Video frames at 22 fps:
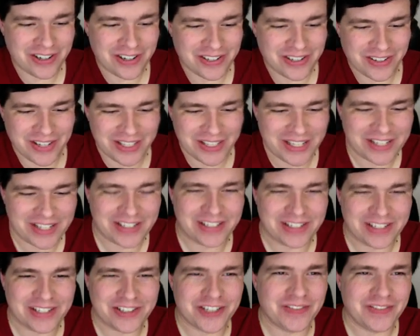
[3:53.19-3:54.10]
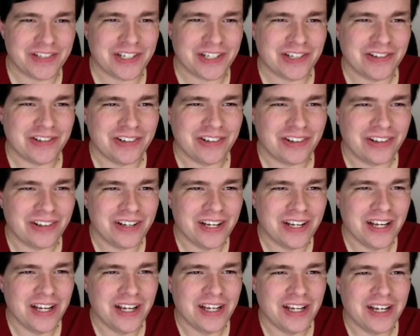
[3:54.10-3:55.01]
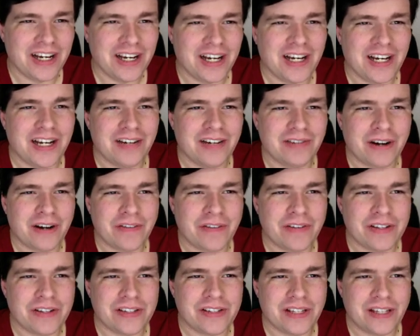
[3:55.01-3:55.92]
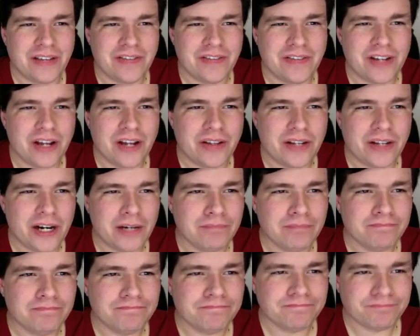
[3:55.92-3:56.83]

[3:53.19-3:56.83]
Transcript: so I think that's an extremely cool reference that they've done there.